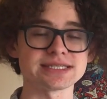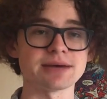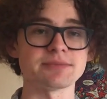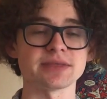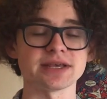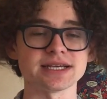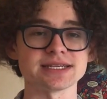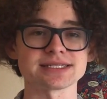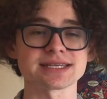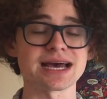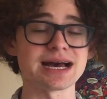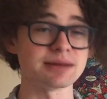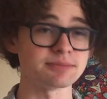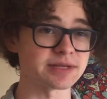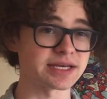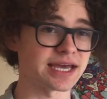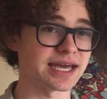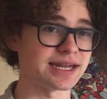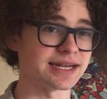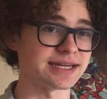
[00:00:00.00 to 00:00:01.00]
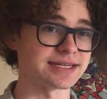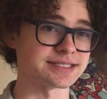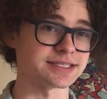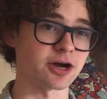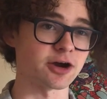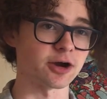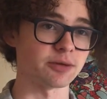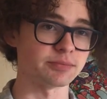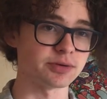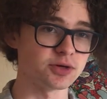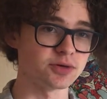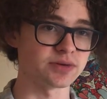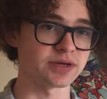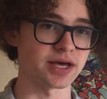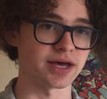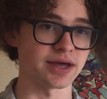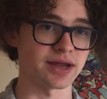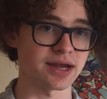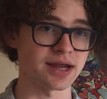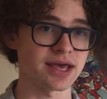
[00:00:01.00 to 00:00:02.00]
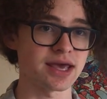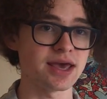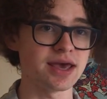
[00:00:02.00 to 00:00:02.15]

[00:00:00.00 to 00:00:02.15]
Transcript: something as complicated as a harpoon gun.